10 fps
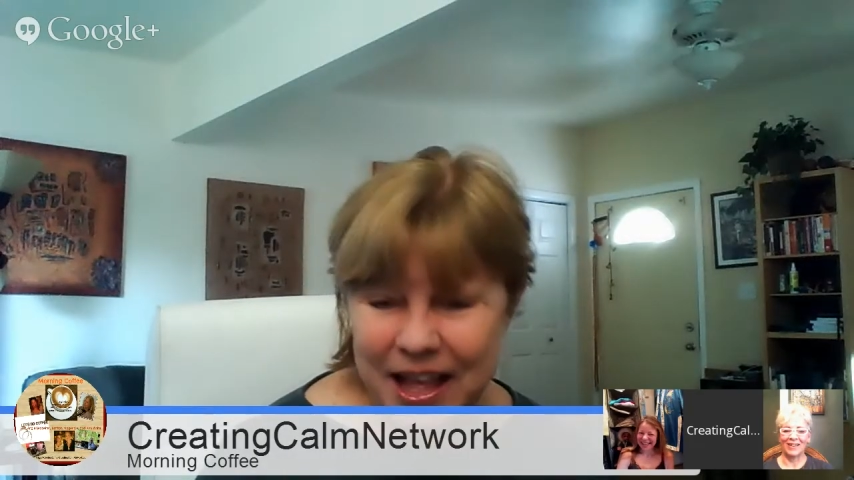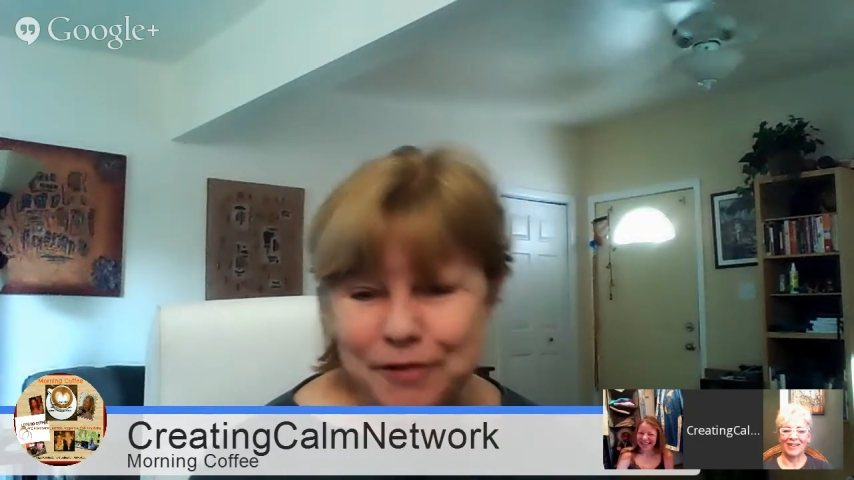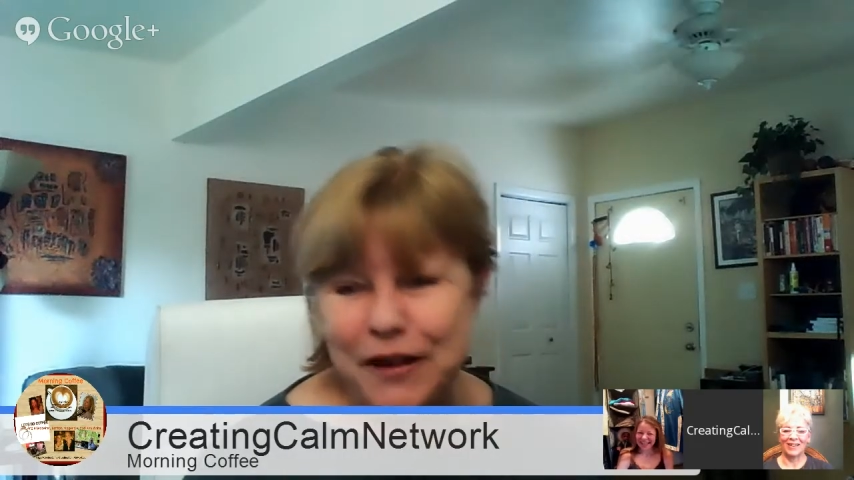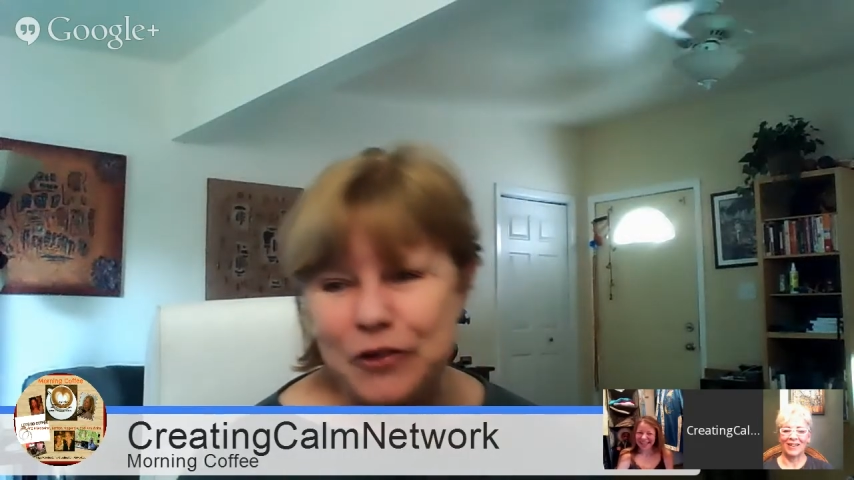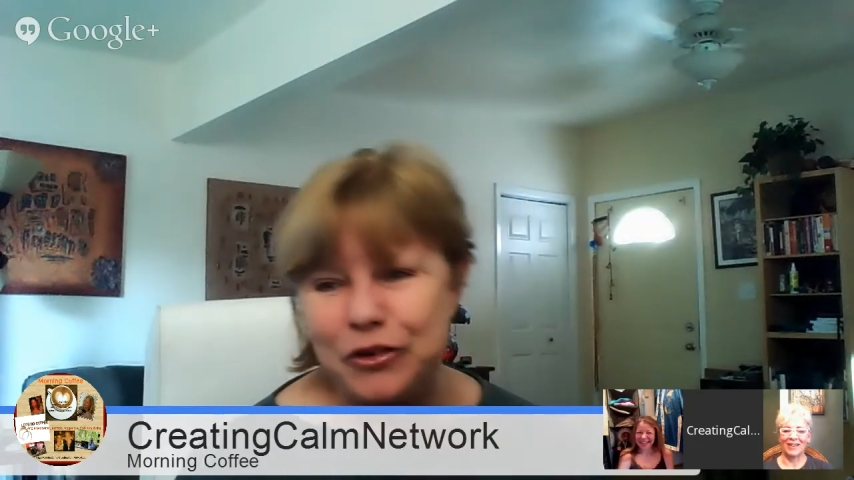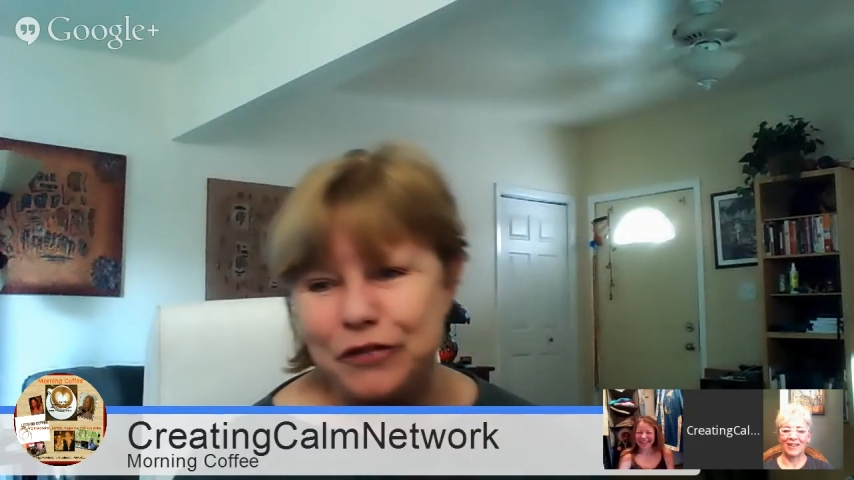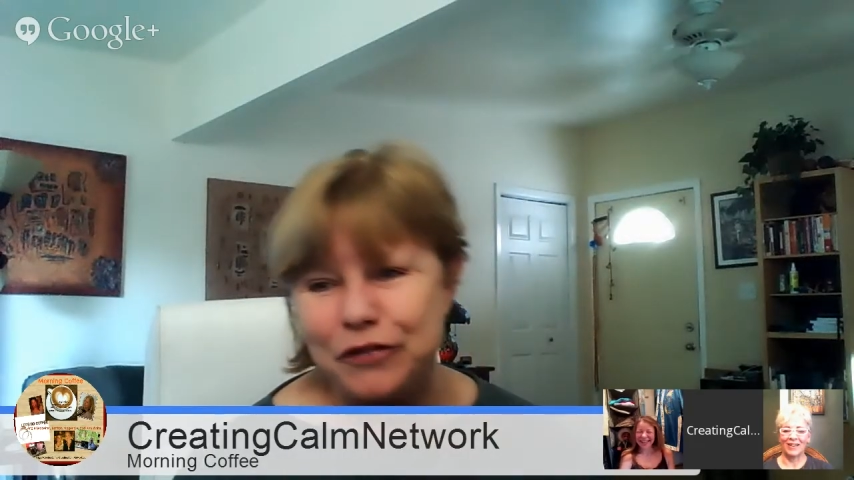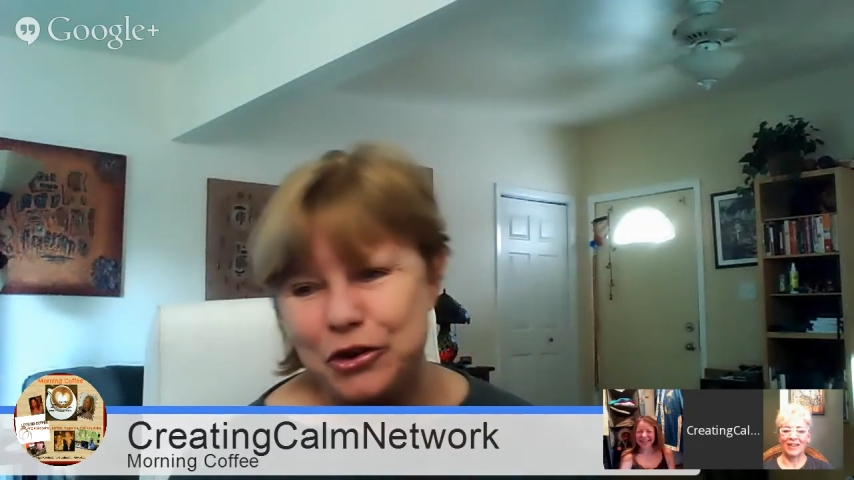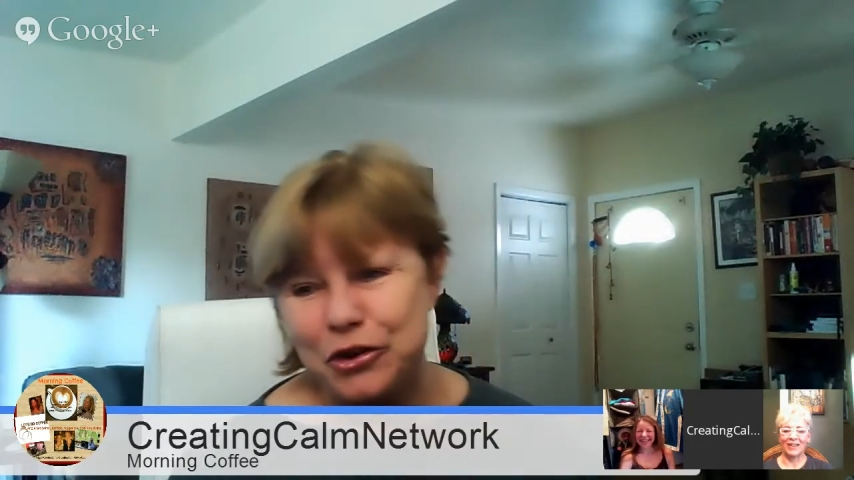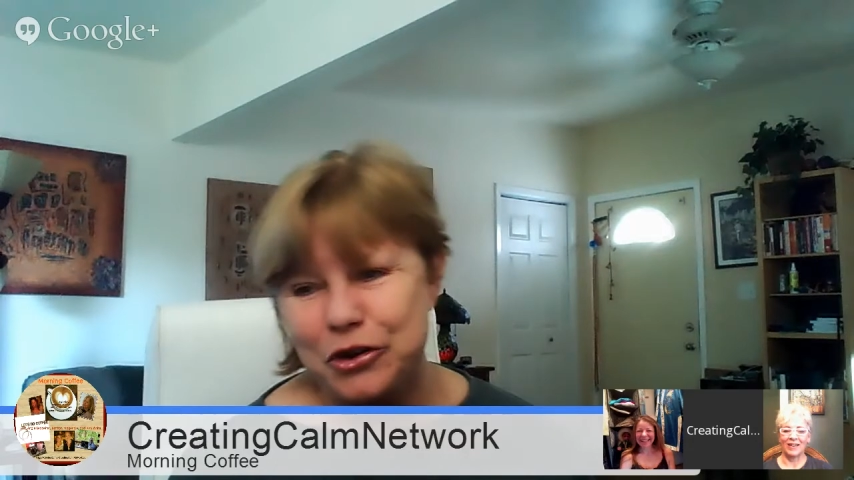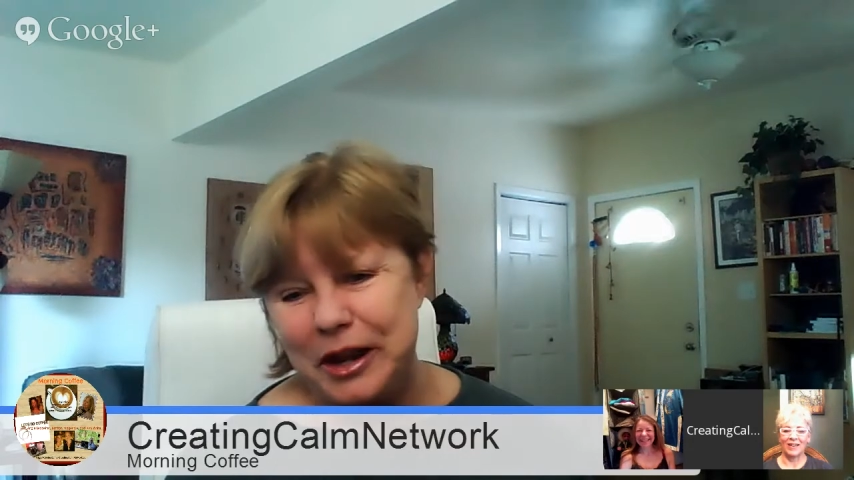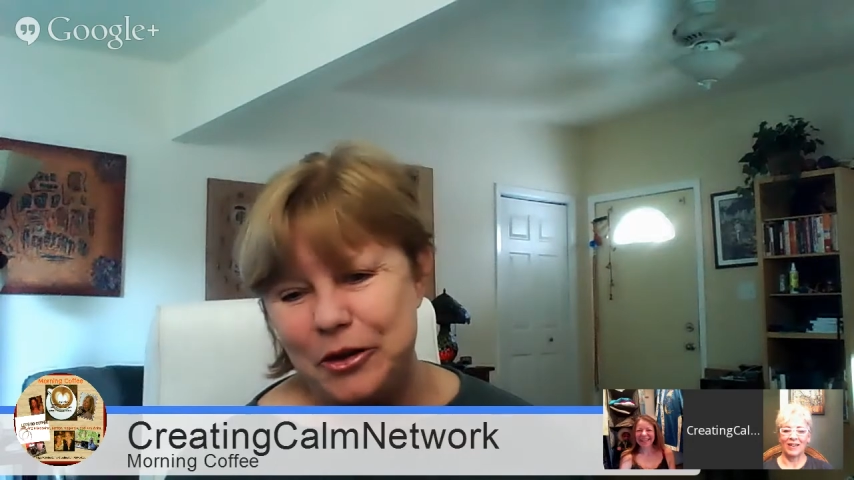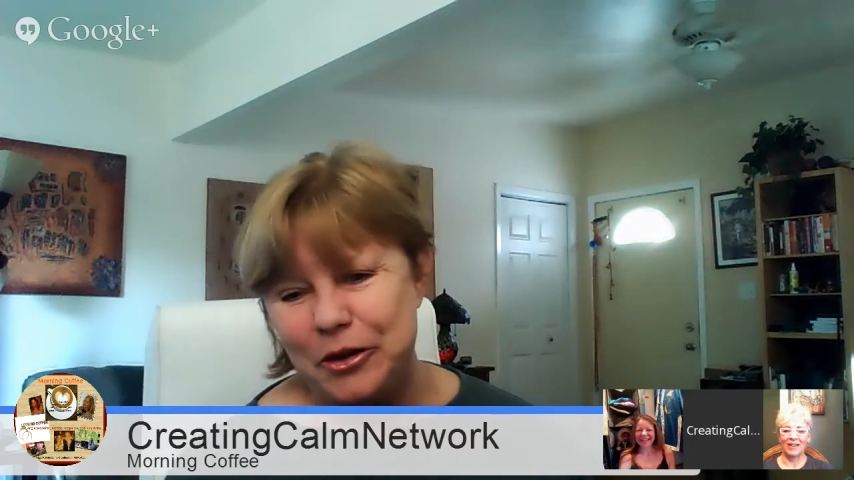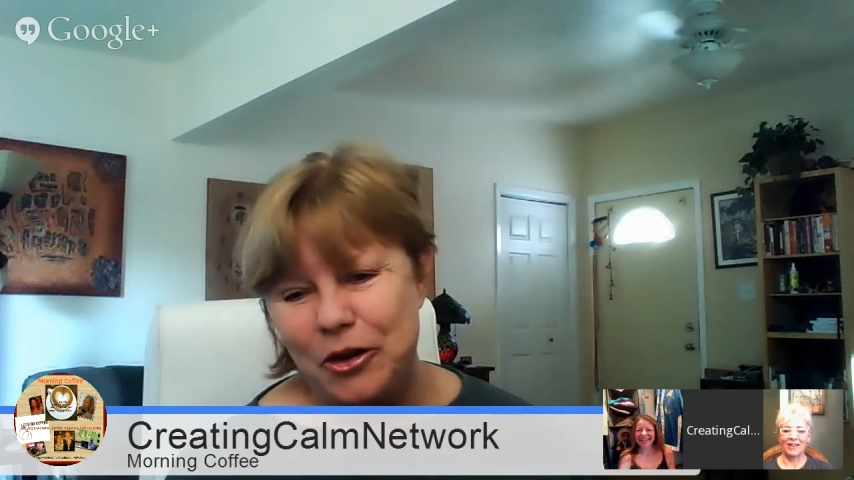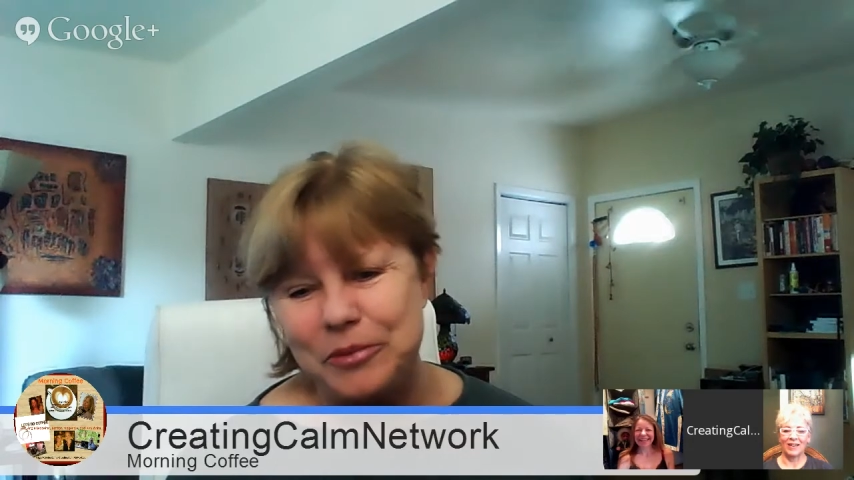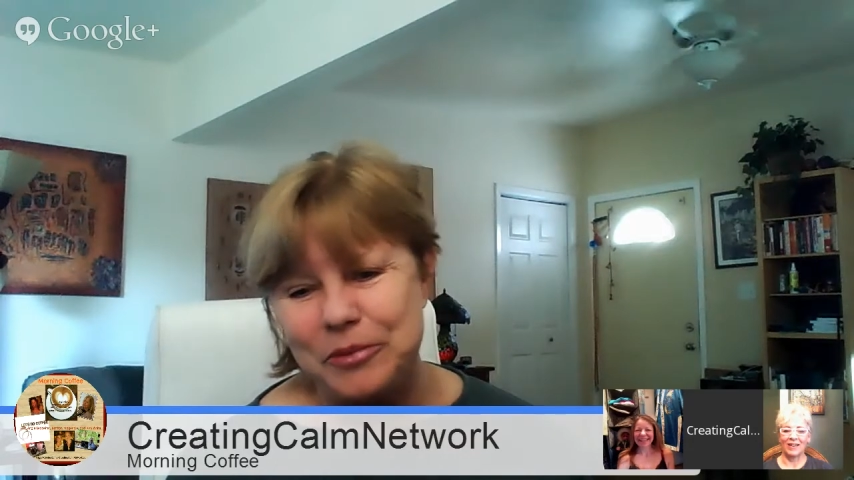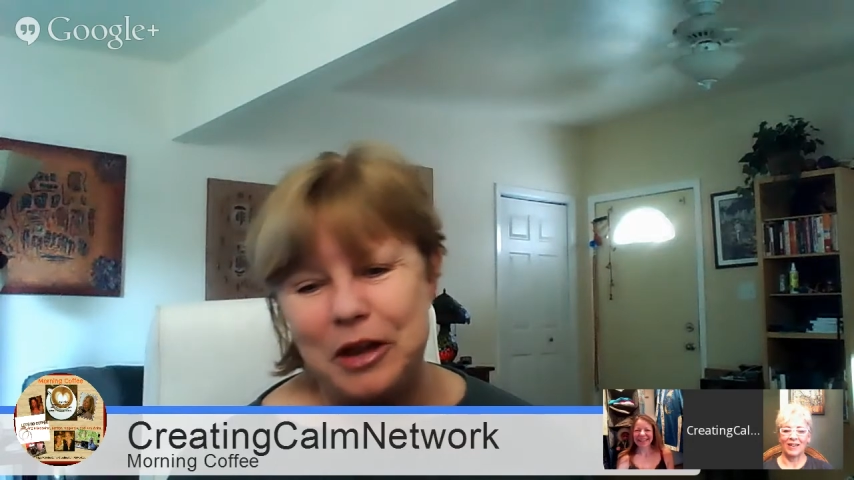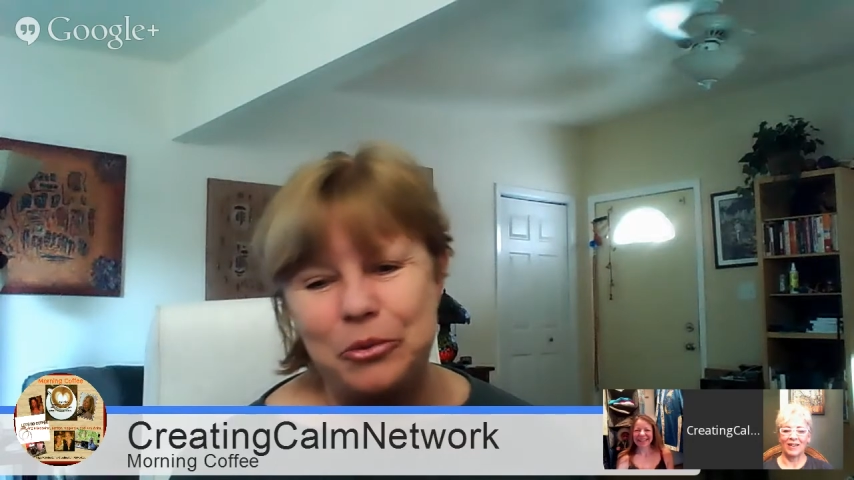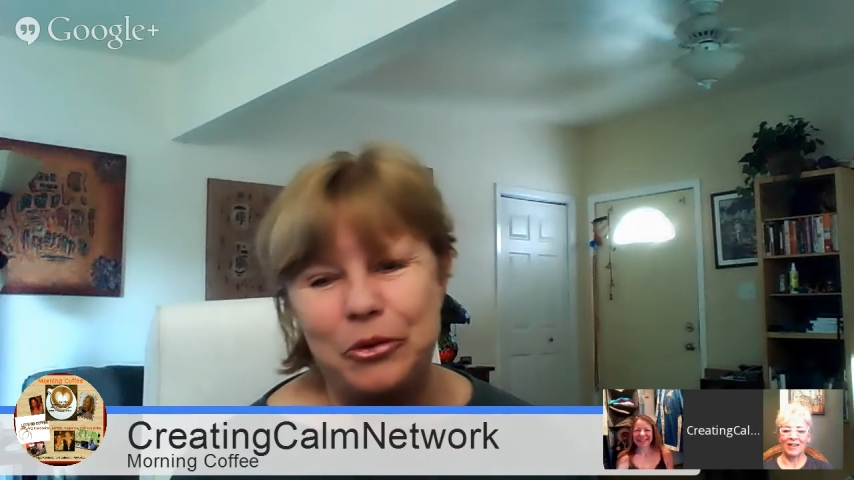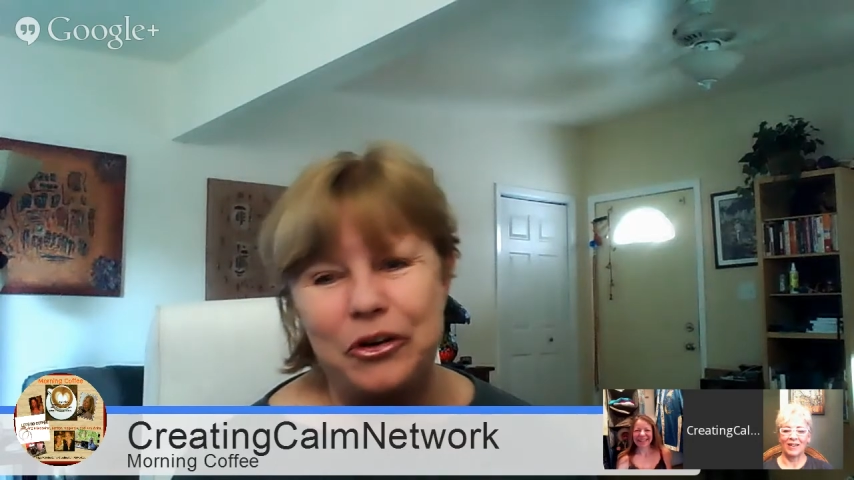I'm the founder of the Creating Calm
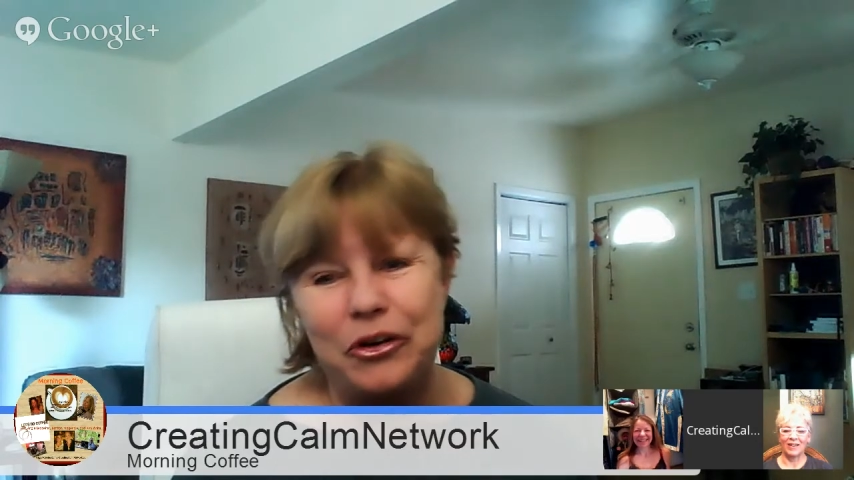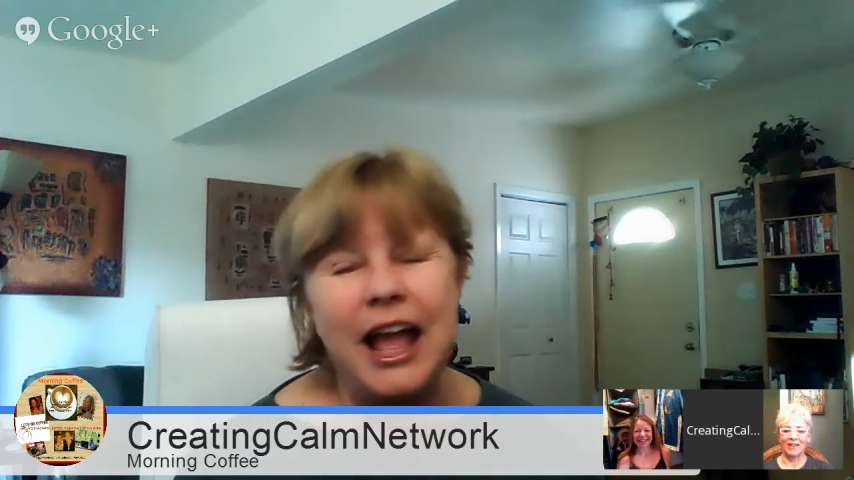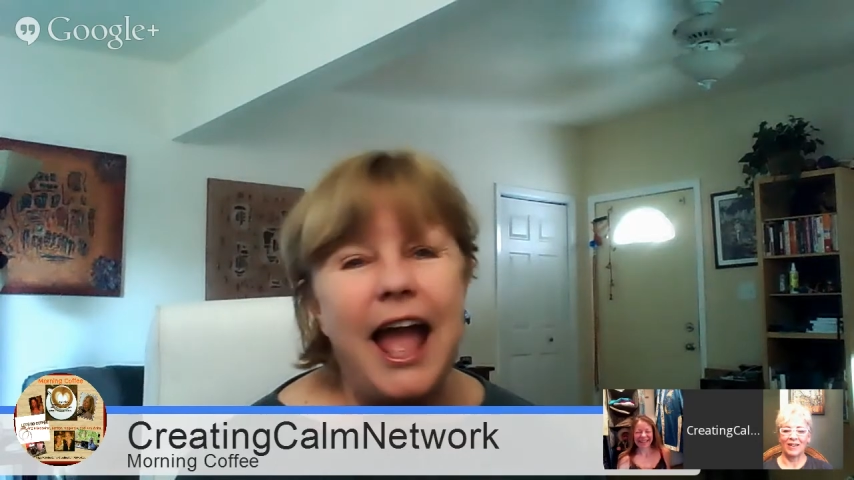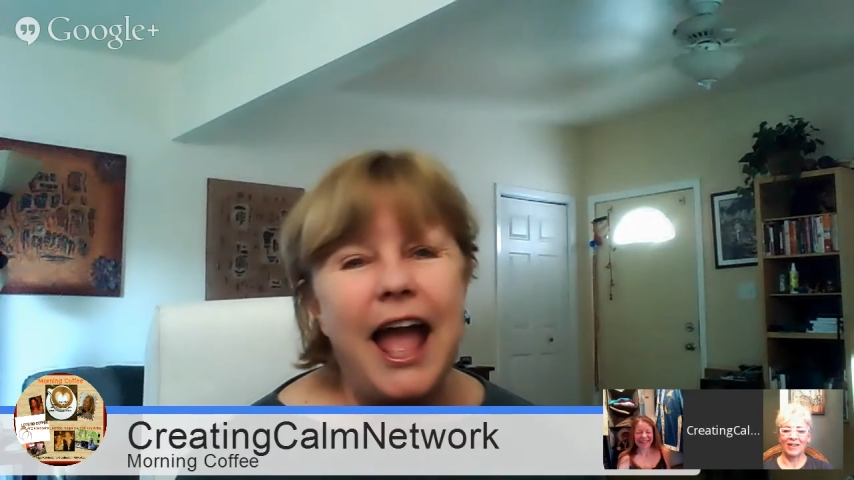Network,